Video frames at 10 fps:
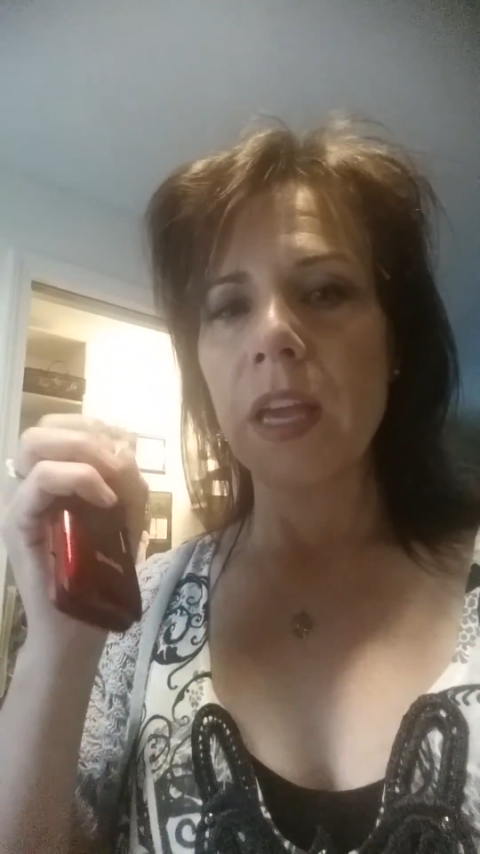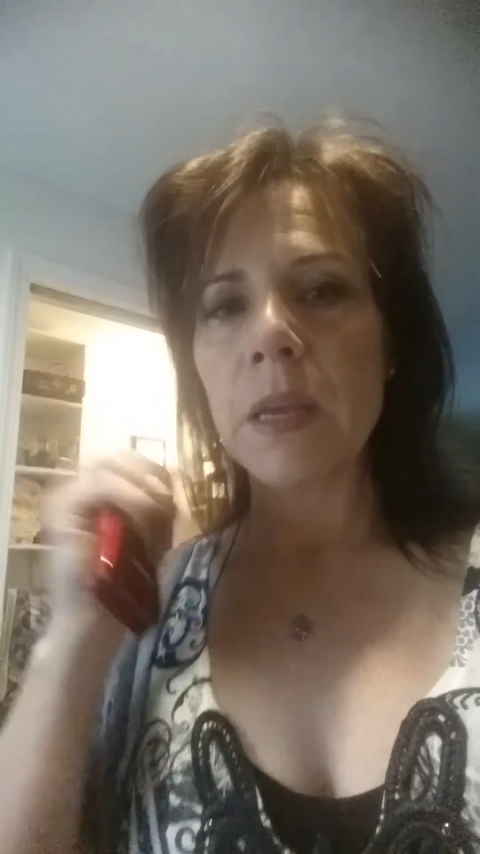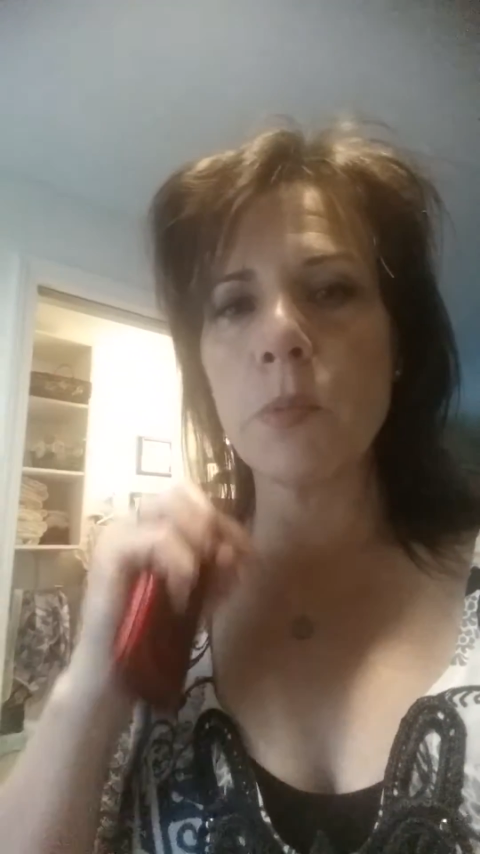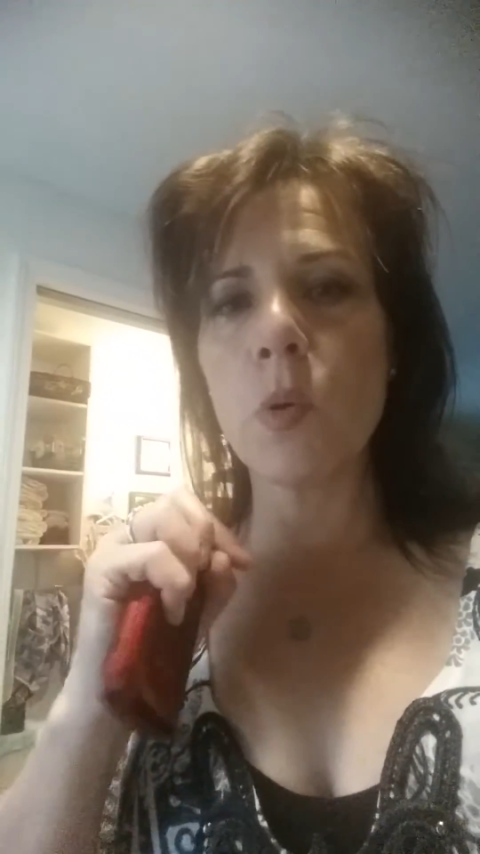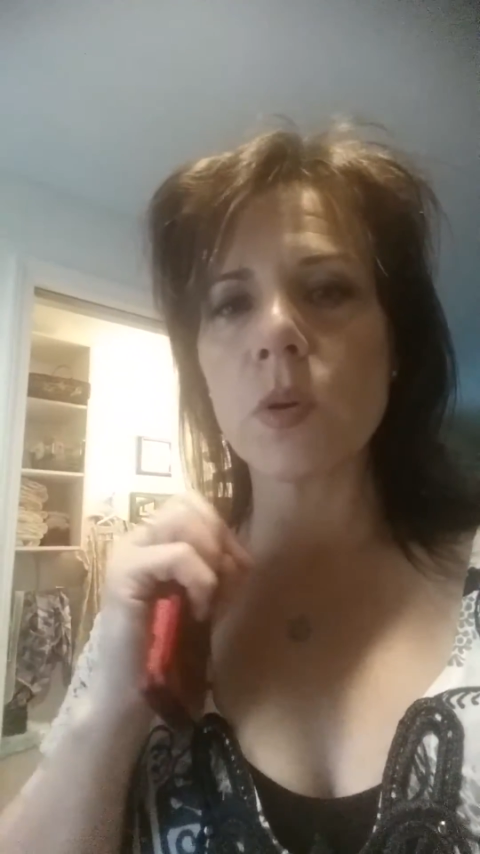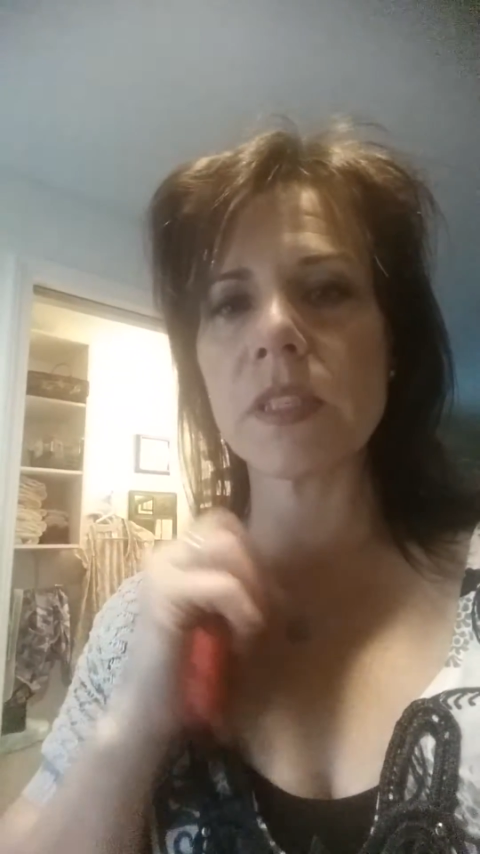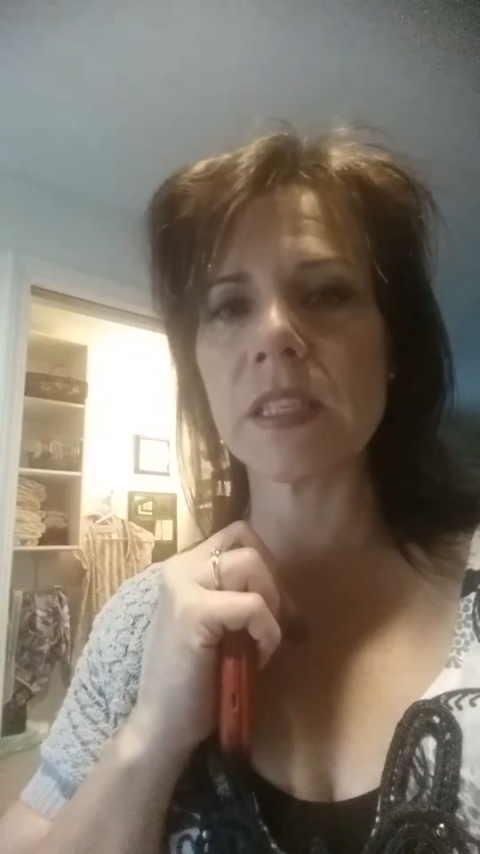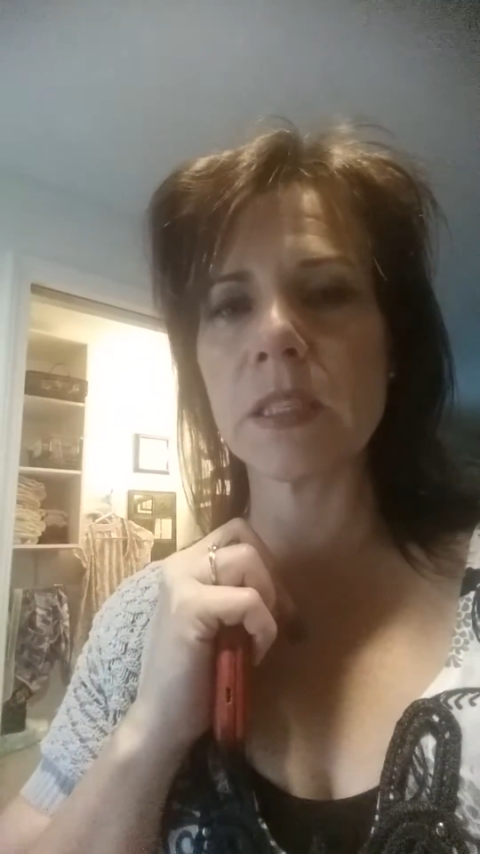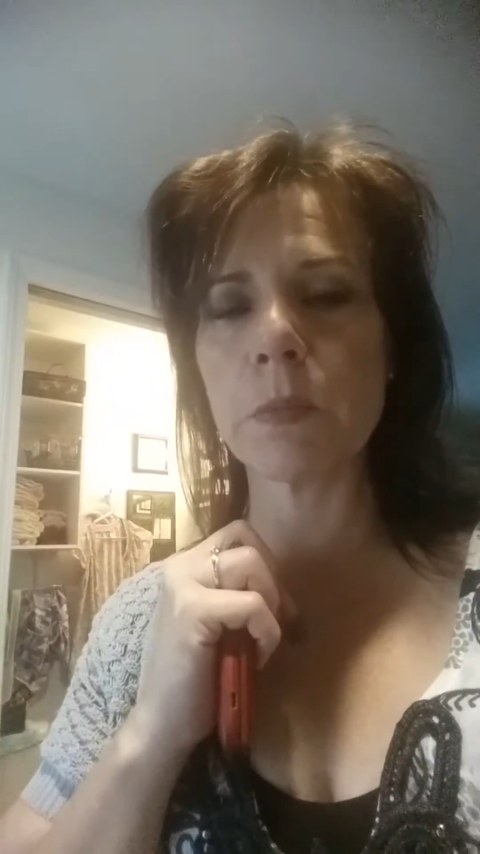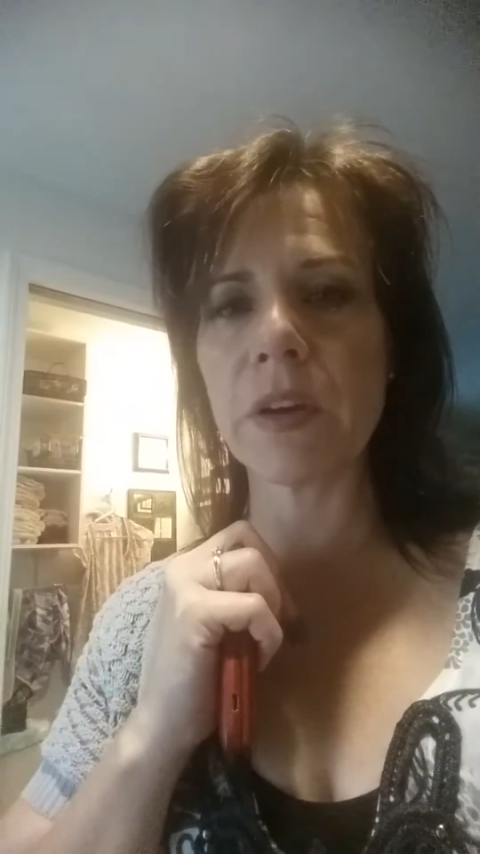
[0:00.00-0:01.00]
He pours
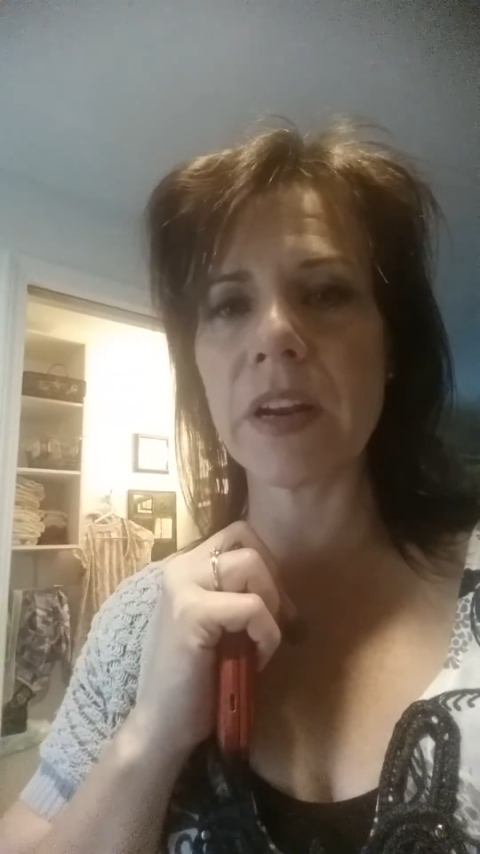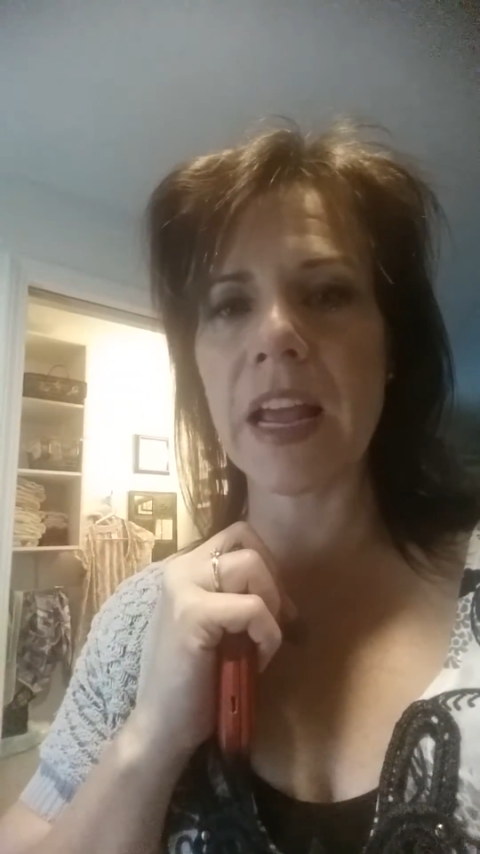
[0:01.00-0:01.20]
His Spirit